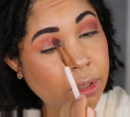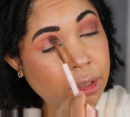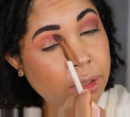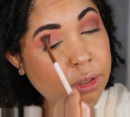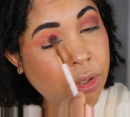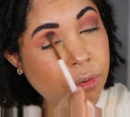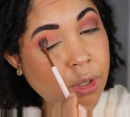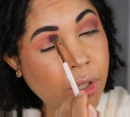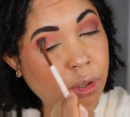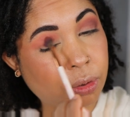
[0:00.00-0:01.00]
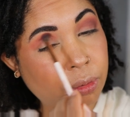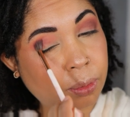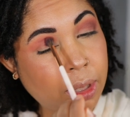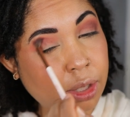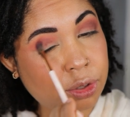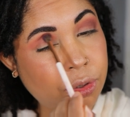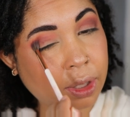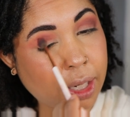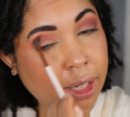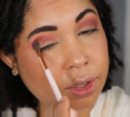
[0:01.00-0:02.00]
I just don't know what else you
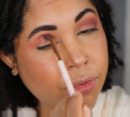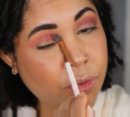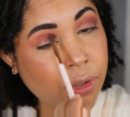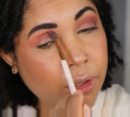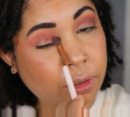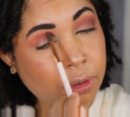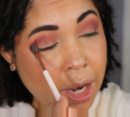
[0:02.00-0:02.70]
can ask for.